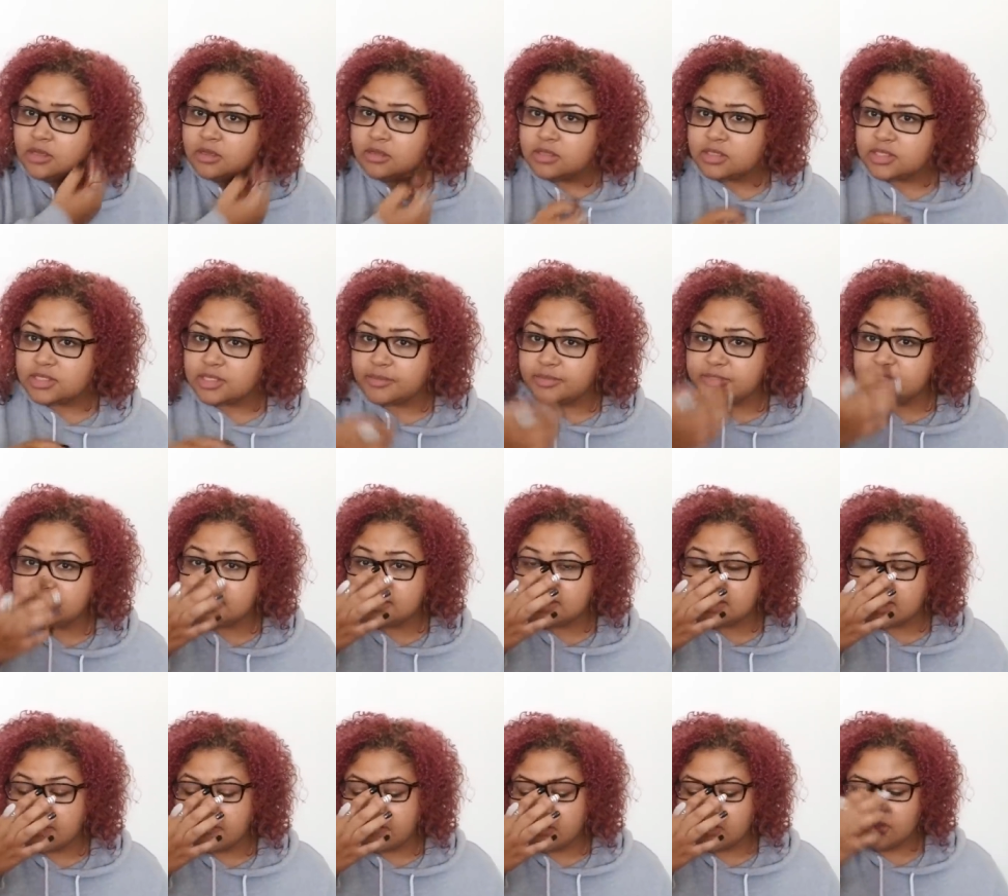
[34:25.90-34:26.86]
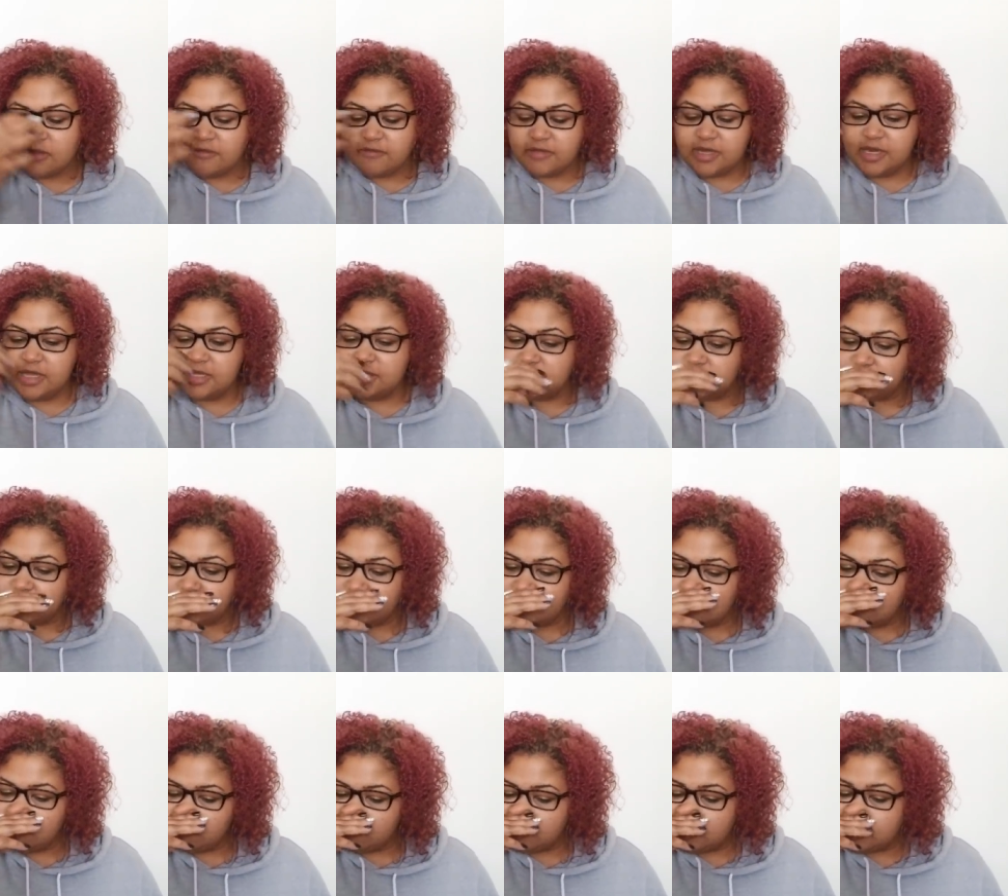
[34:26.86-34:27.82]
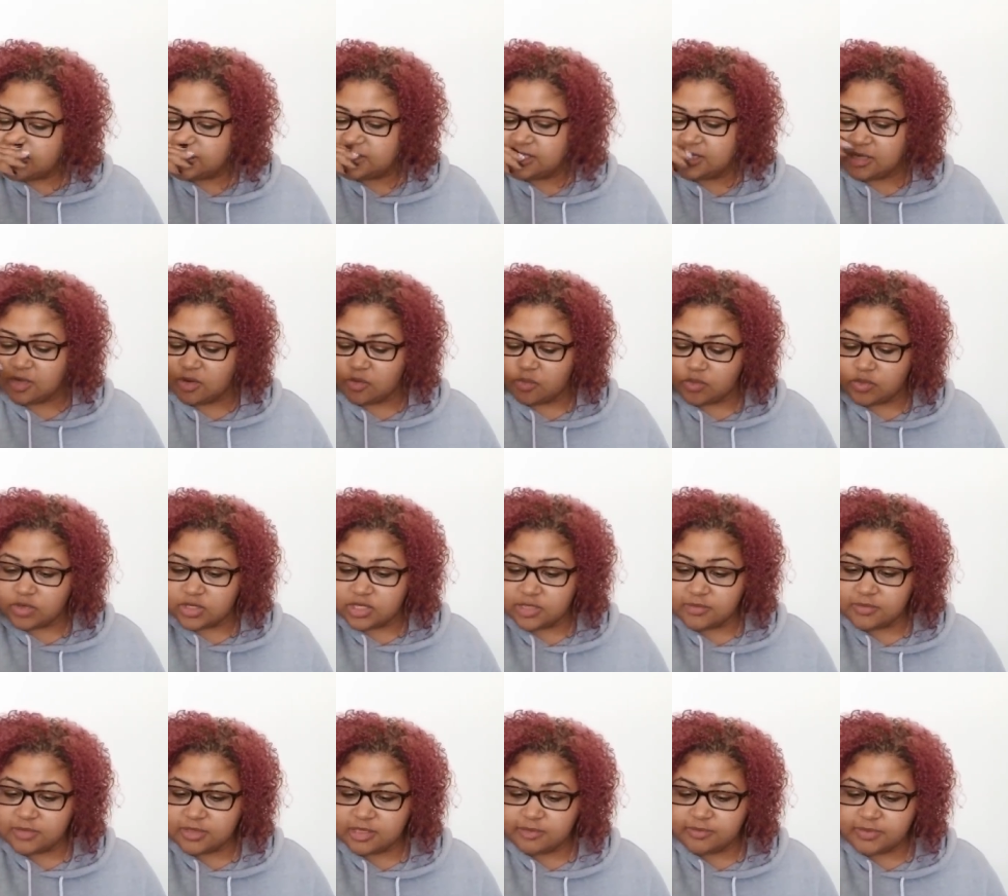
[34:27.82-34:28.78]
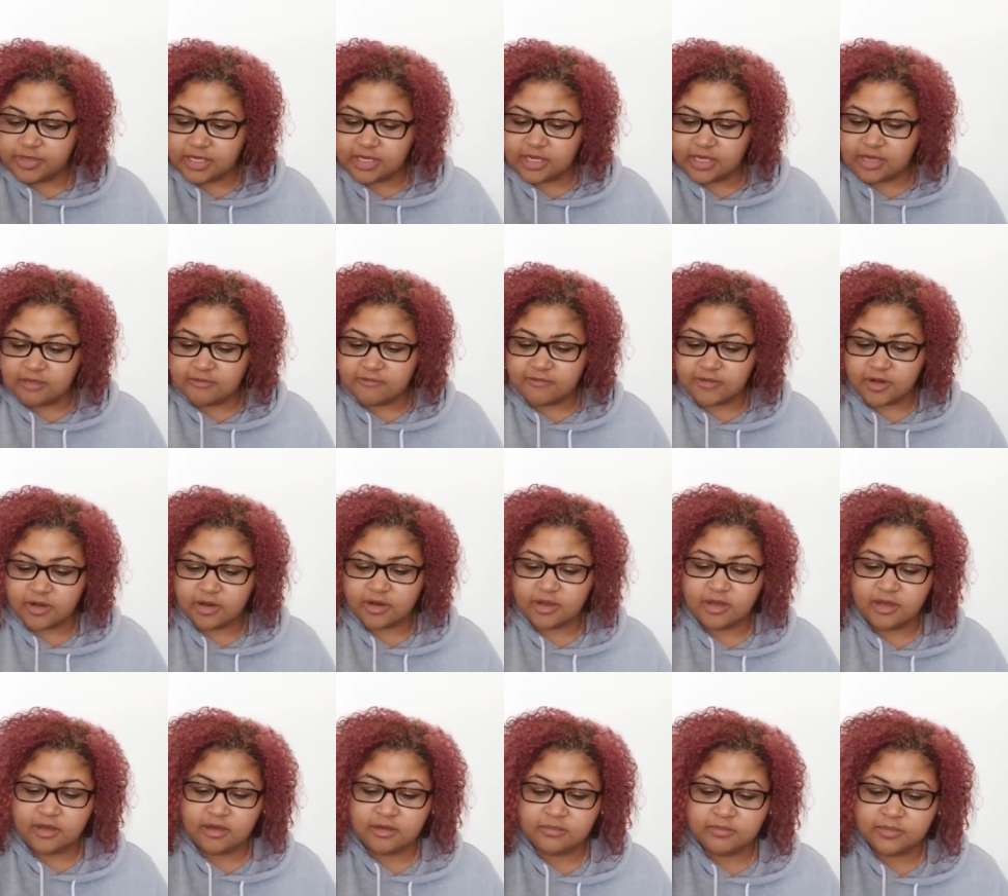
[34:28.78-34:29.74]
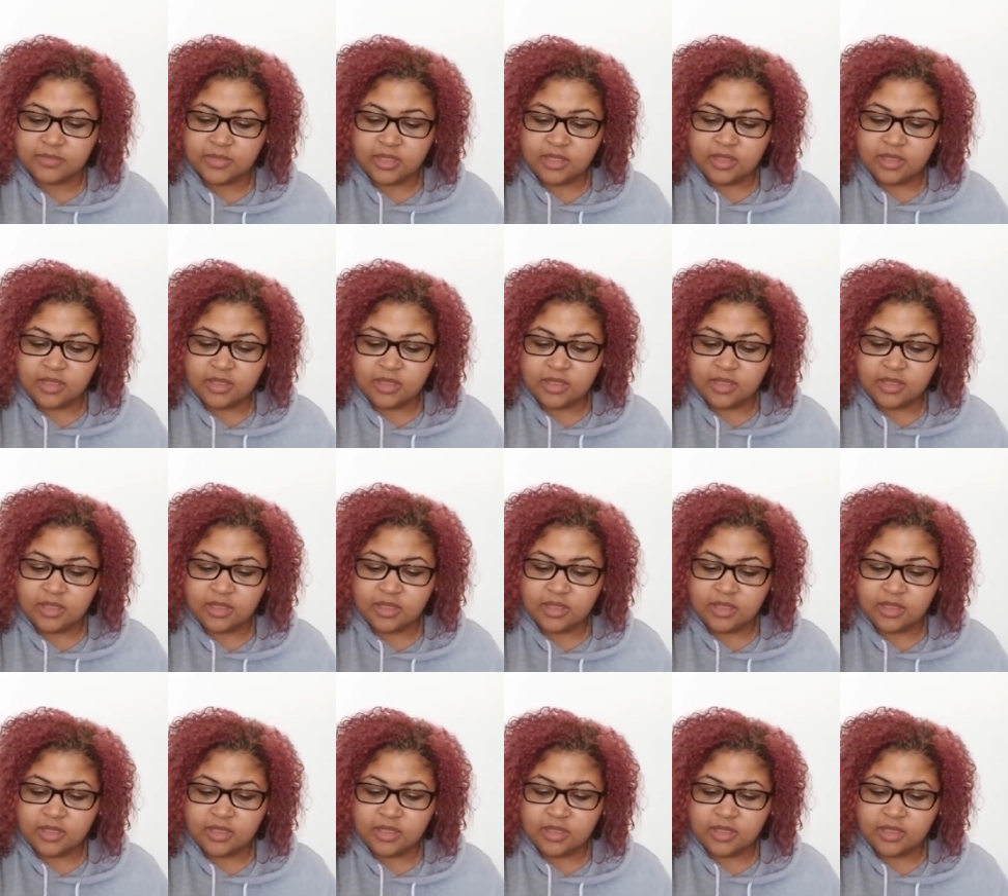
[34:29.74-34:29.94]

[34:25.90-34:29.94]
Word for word: Some, it's definitely financial hit. But they took a really, really big hit, Virgo.